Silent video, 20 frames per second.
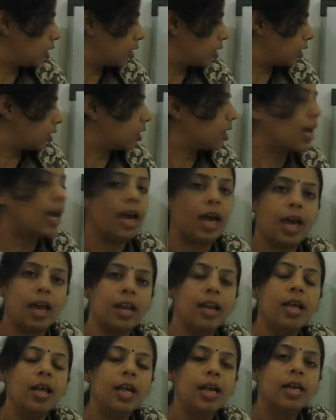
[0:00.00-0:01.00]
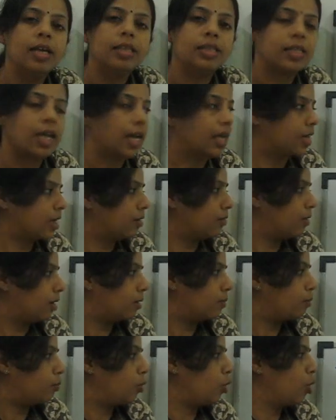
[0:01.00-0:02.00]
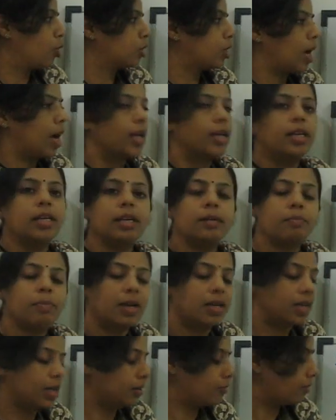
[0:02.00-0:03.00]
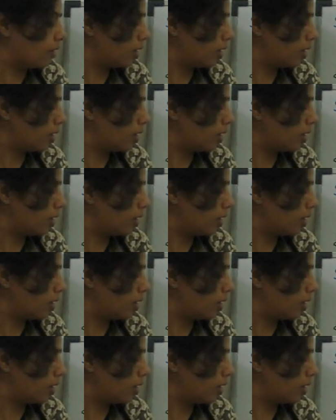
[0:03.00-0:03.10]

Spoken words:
is del. Second one, both are independent